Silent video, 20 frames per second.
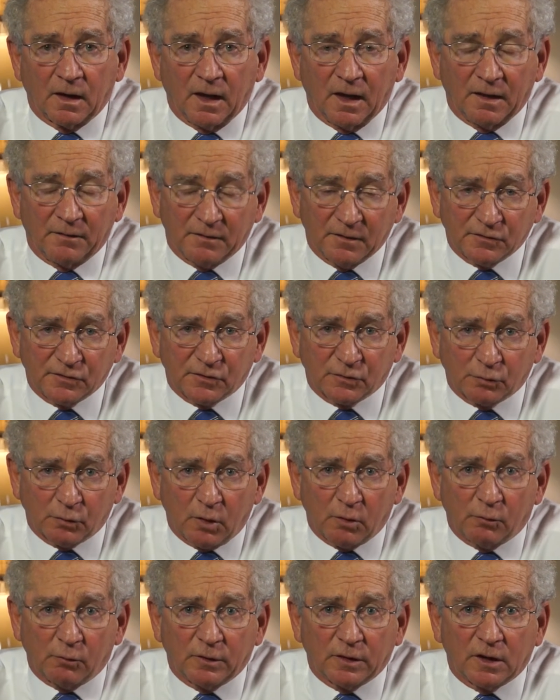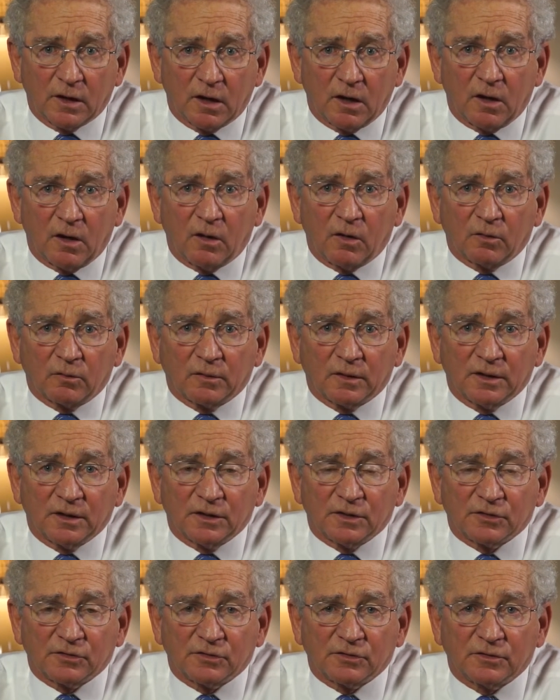And this is what we call
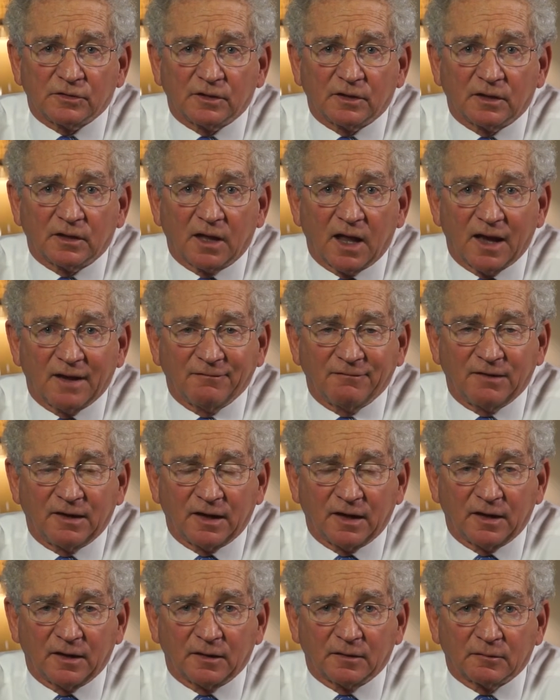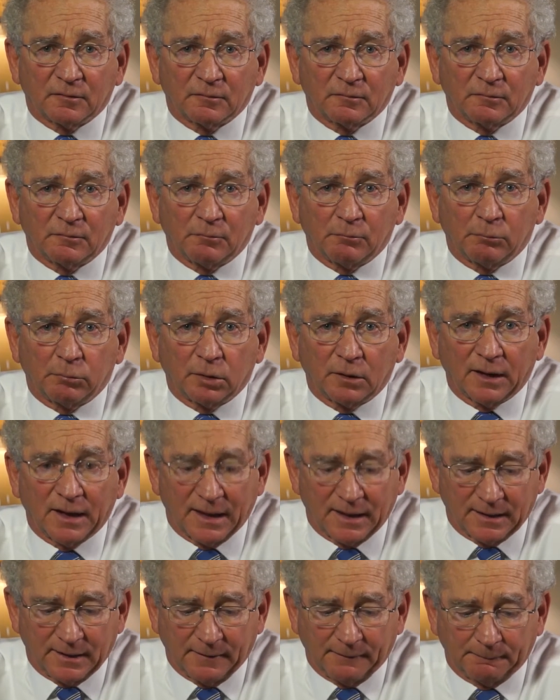is life care
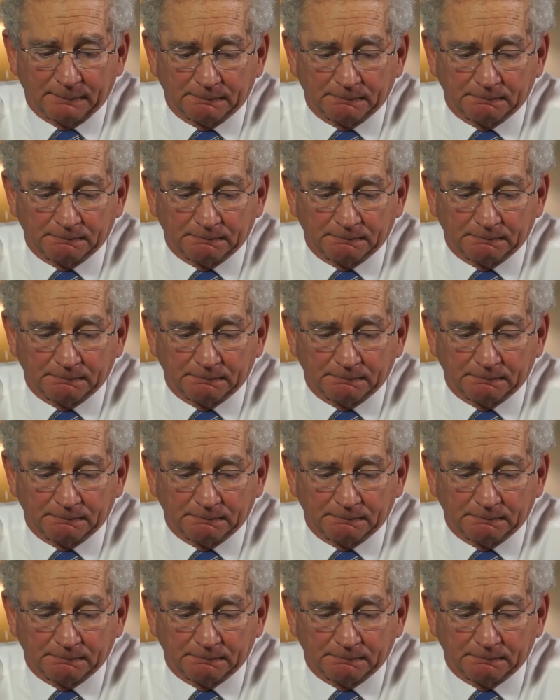planning.